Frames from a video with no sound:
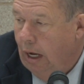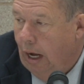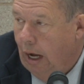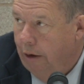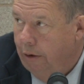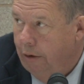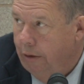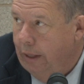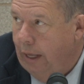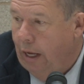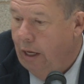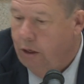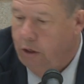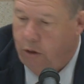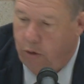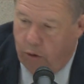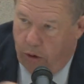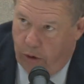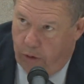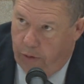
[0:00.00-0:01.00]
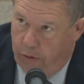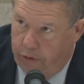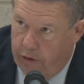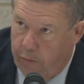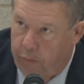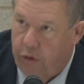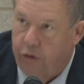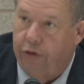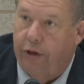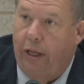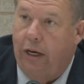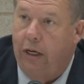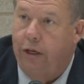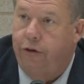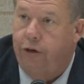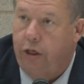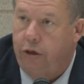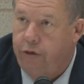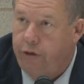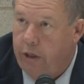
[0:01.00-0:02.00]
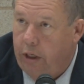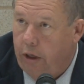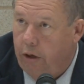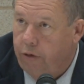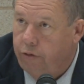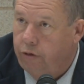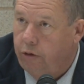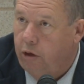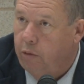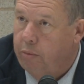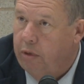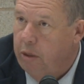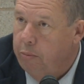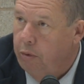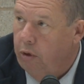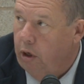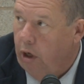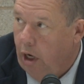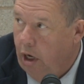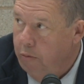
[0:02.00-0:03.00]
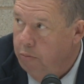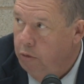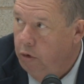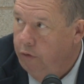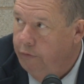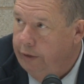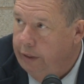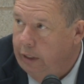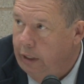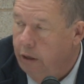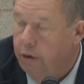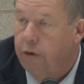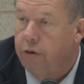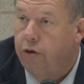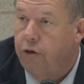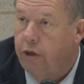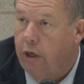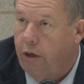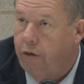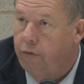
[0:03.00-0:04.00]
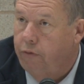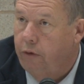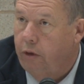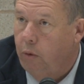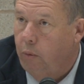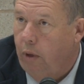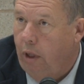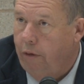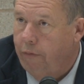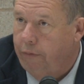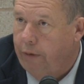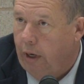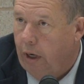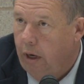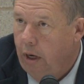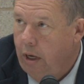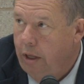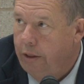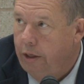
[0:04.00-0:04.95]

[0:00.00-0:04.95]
Under that, you lose a percentage each year so that people aren't moving here just for the welfare.